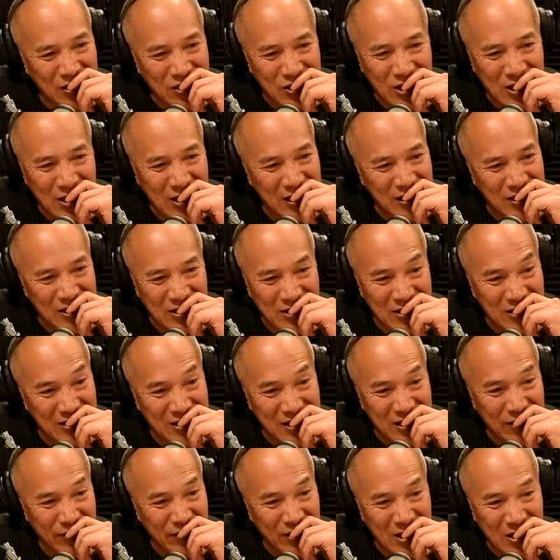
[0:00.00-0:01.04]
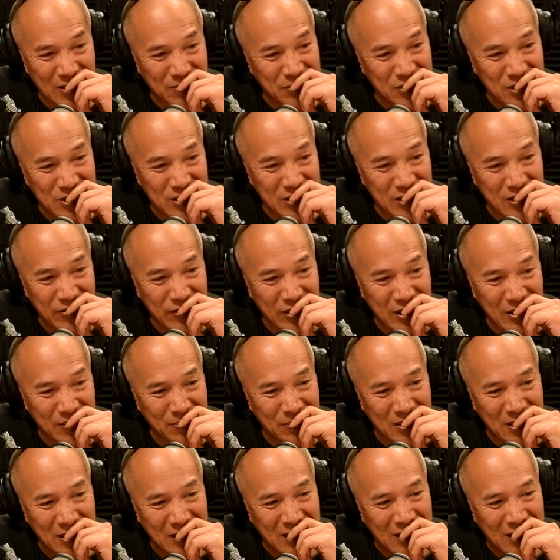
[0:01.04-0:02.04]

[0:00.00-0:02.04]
Charlie, just give up, just give up.